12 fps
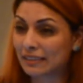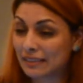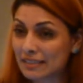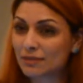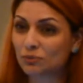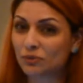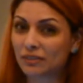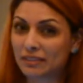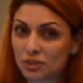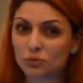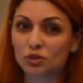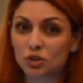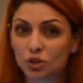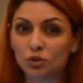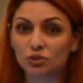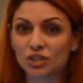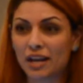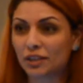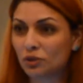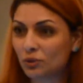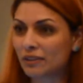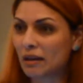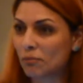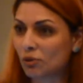This was huge. I knew
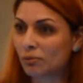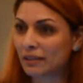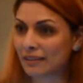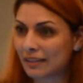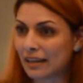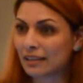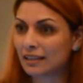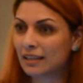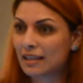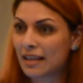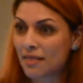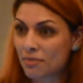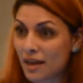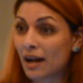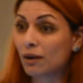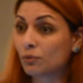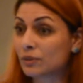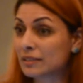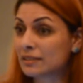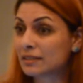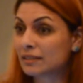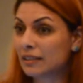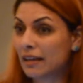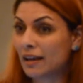at that moment that was
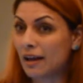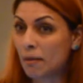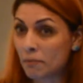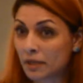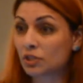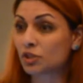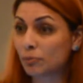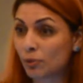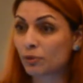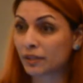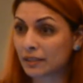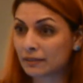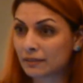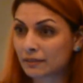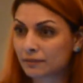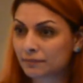a major point.